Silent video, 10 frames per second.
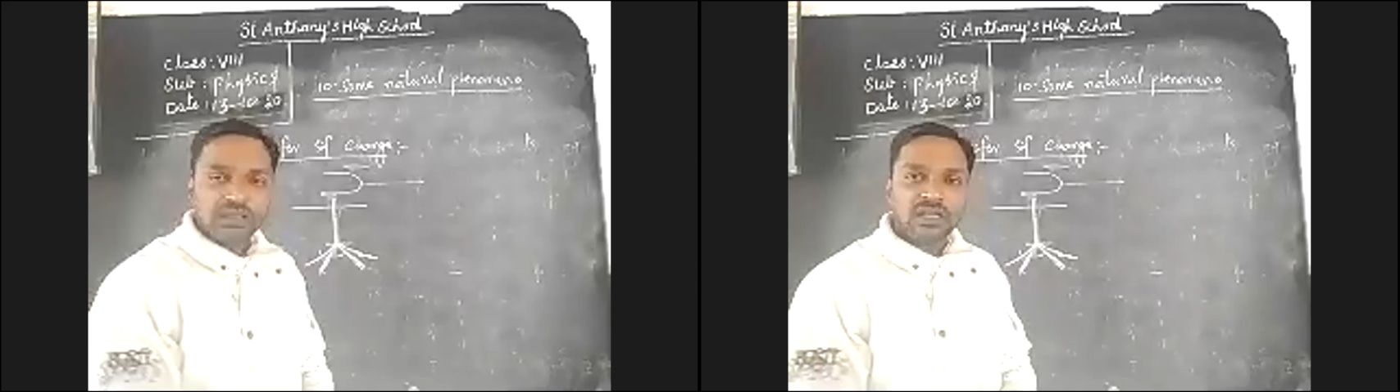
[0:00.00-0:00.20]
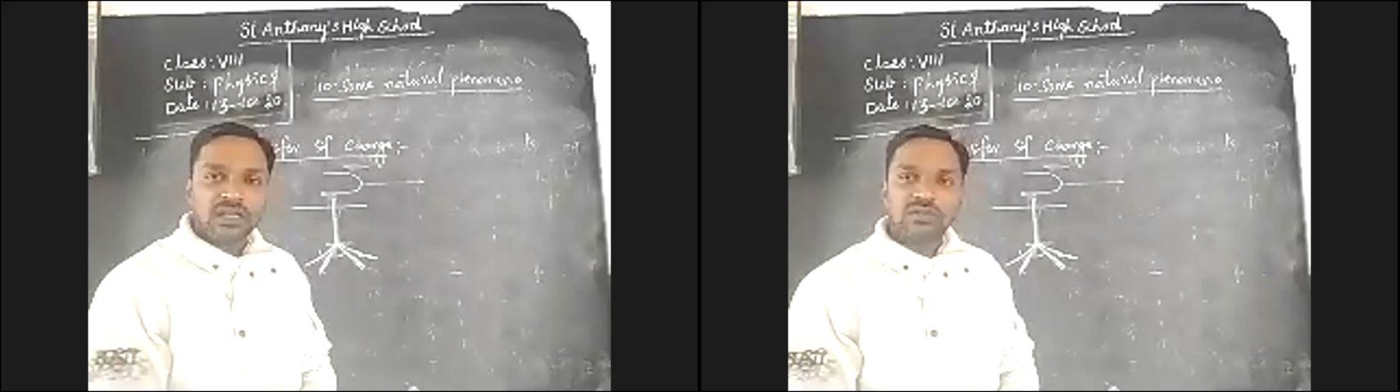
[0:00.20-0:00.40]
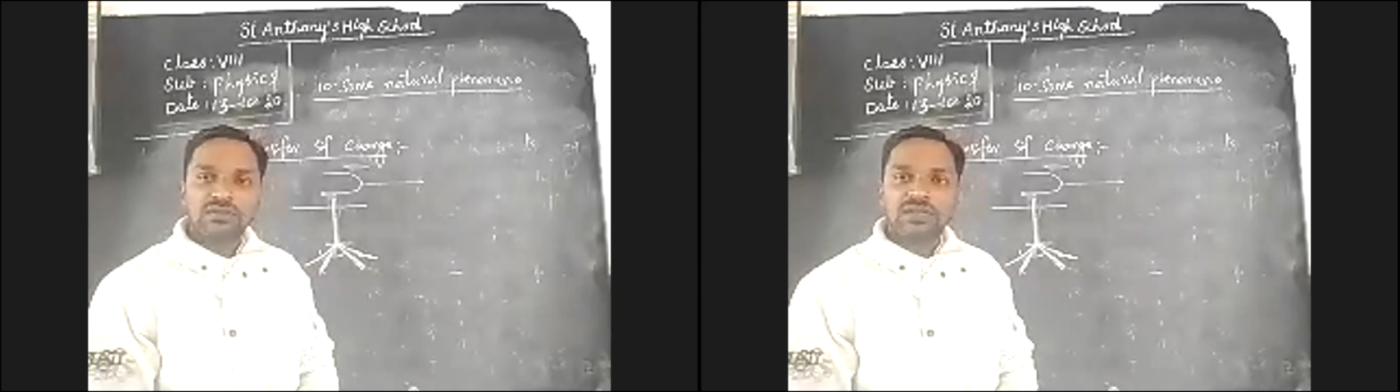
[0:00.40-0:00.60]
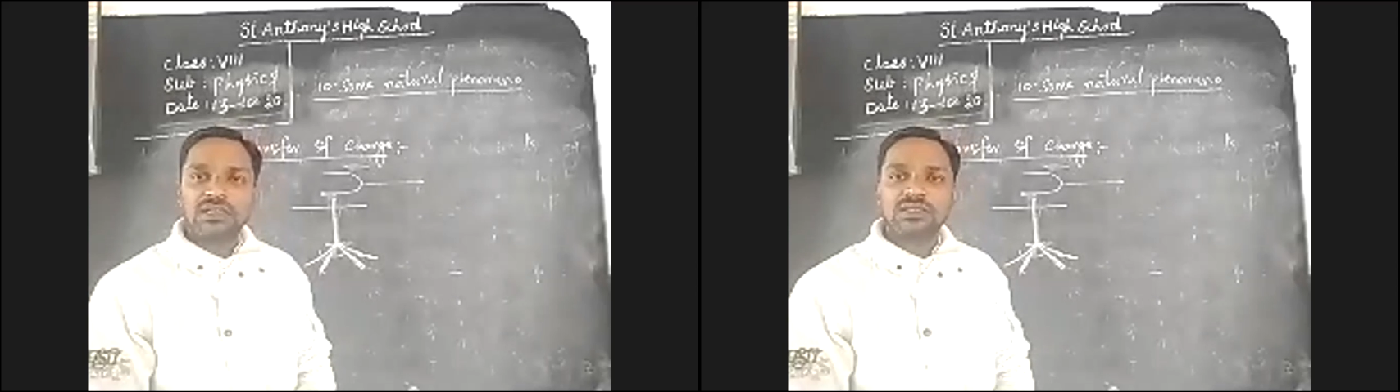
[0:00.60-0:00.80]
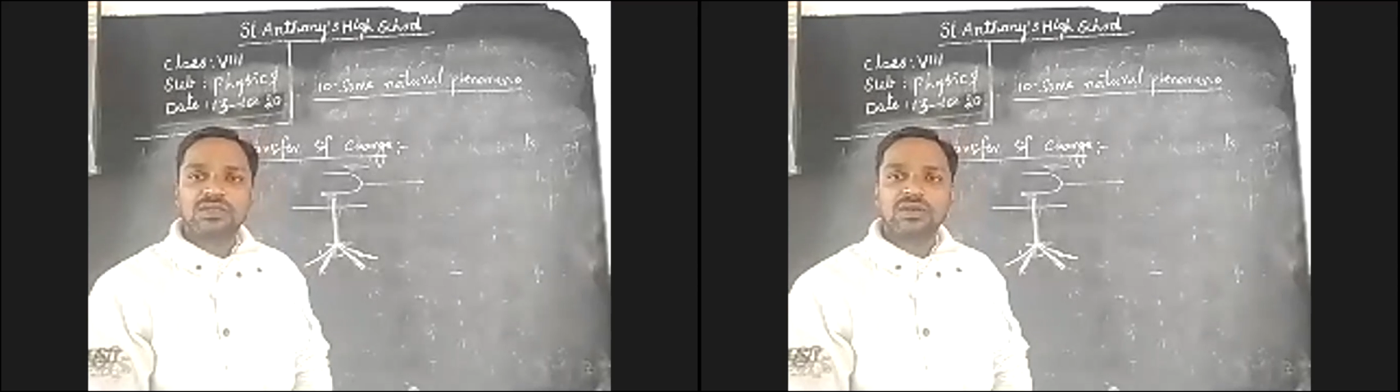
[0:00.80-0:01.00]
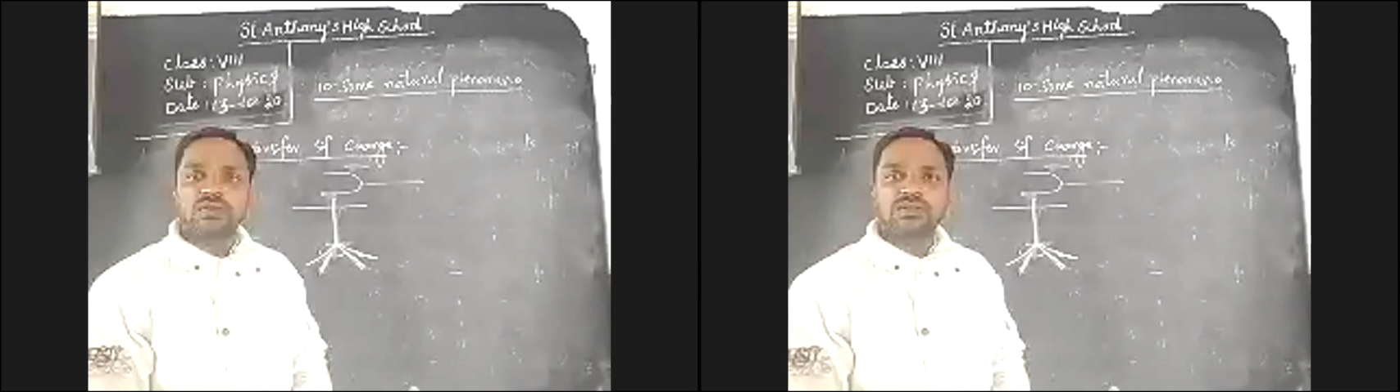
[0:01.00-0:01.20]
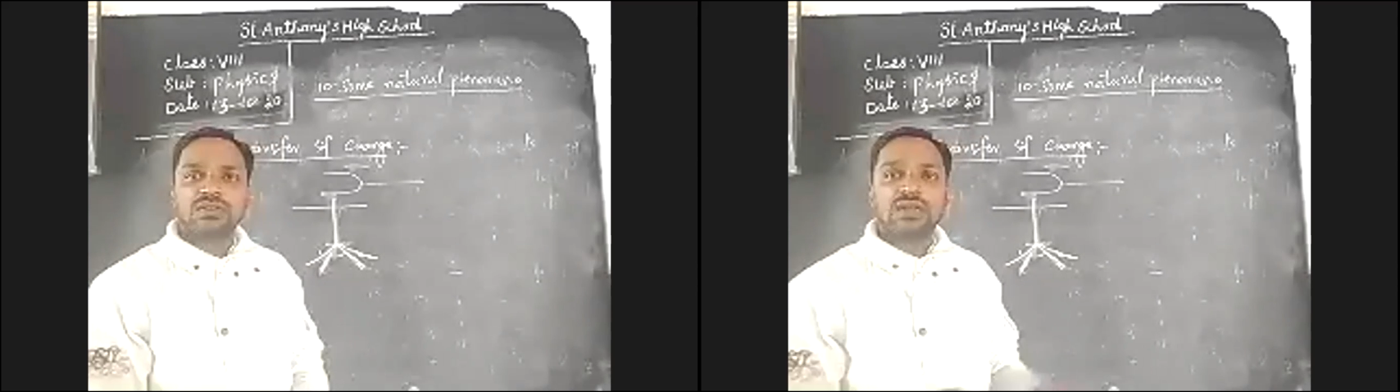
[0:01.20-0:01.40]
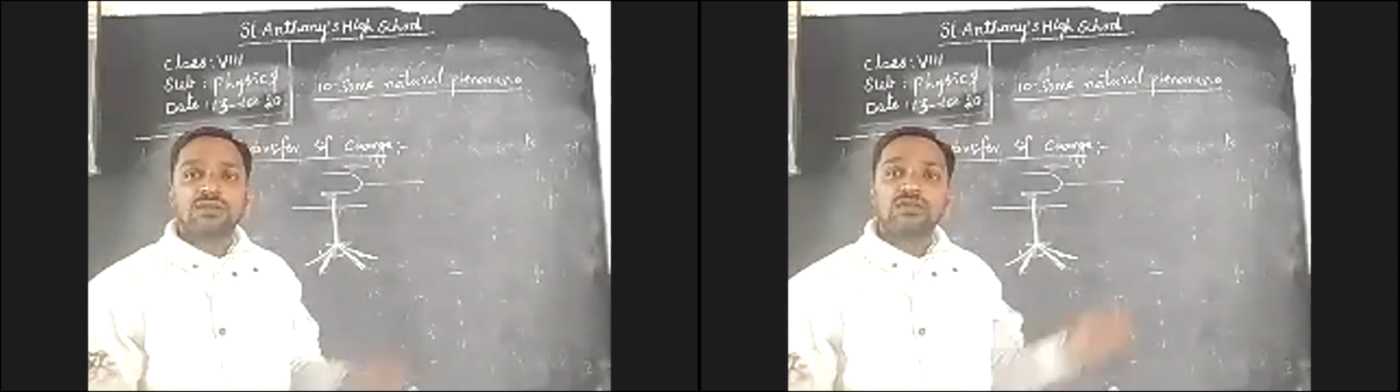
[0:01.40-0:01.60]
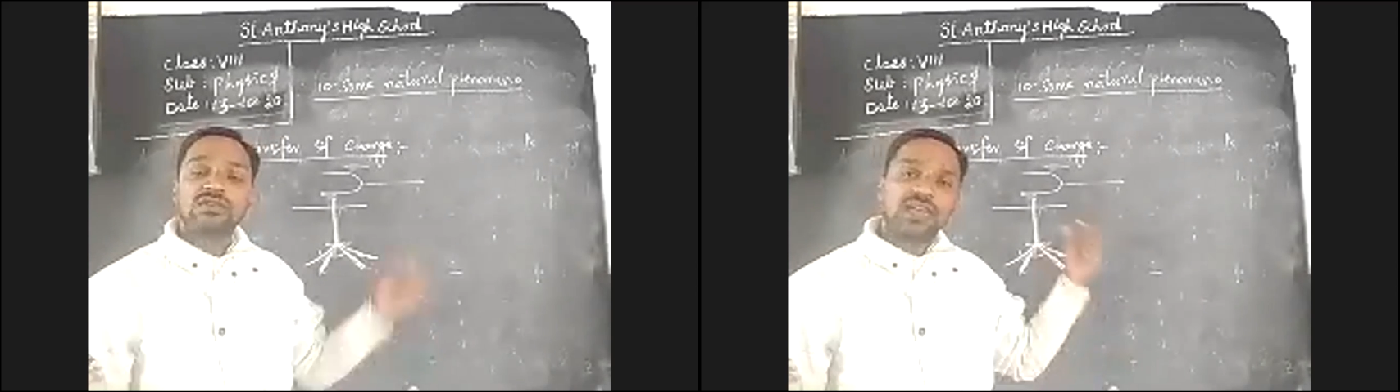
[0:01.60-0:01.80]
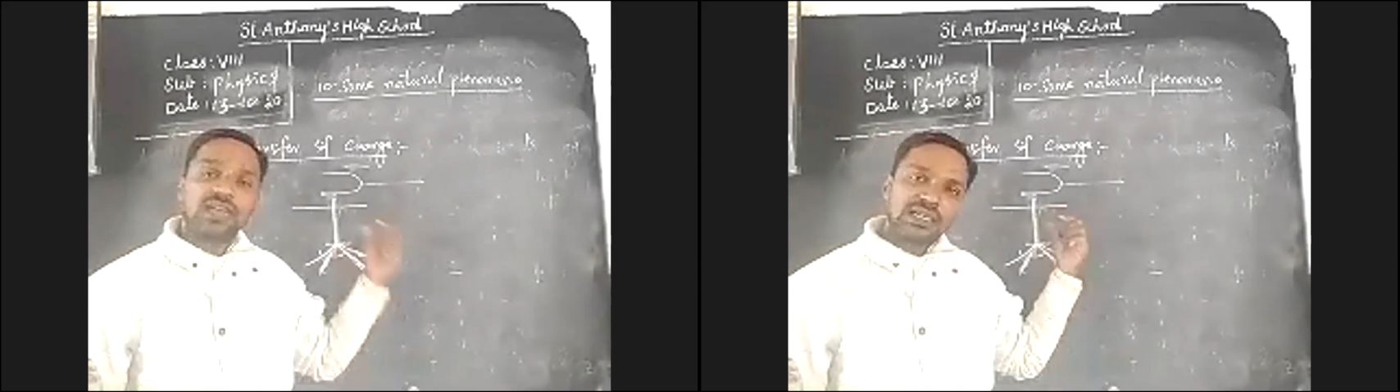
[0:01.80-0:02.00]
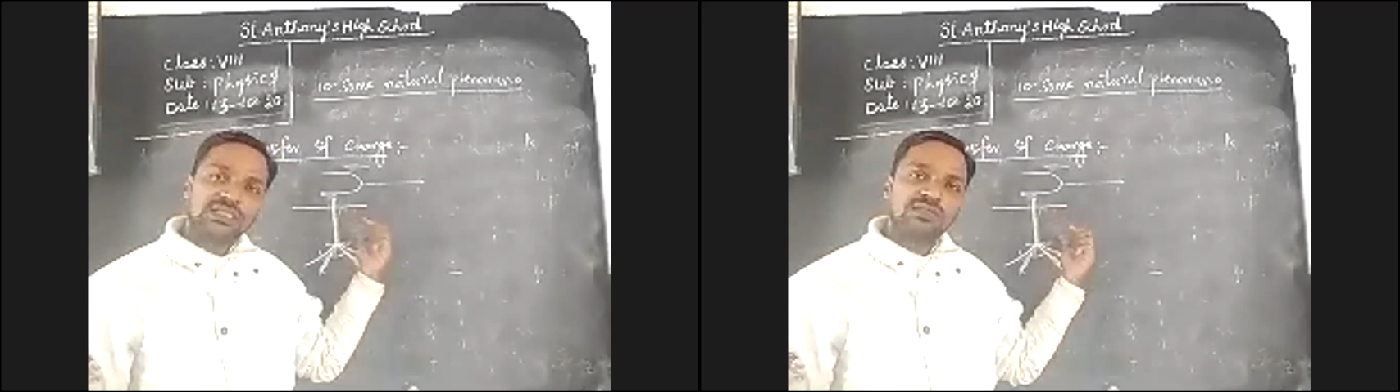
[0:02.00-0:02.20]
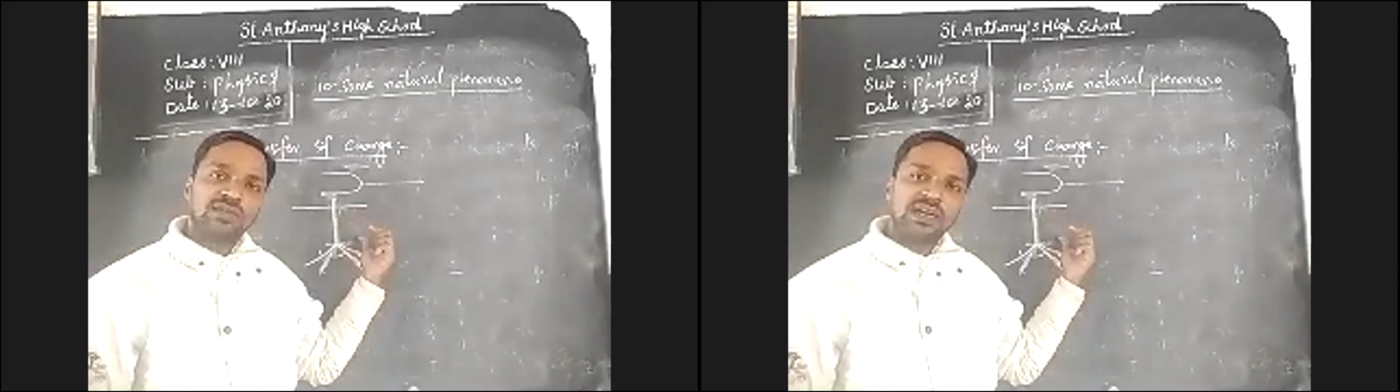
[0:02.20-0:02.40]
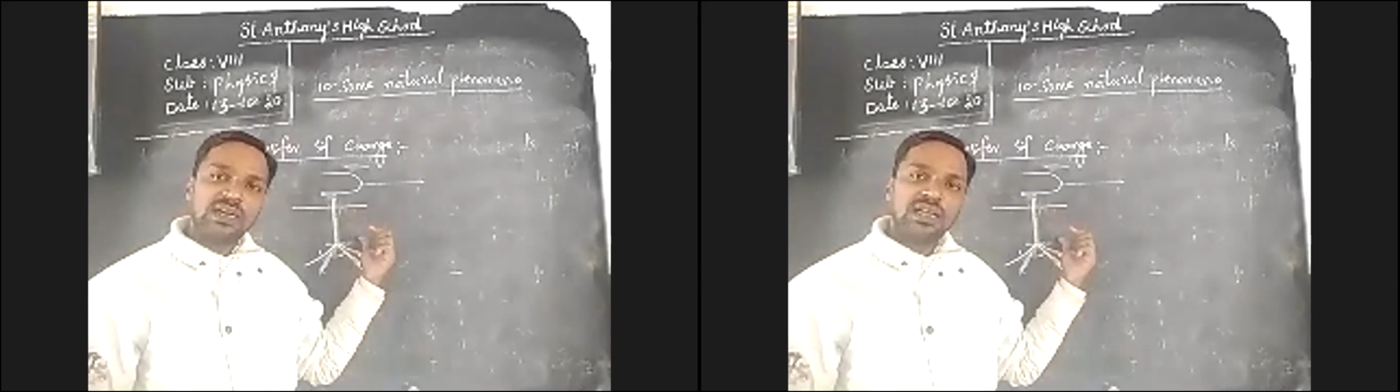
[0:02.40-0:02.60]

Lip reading: Thermostat. So thermostat is different,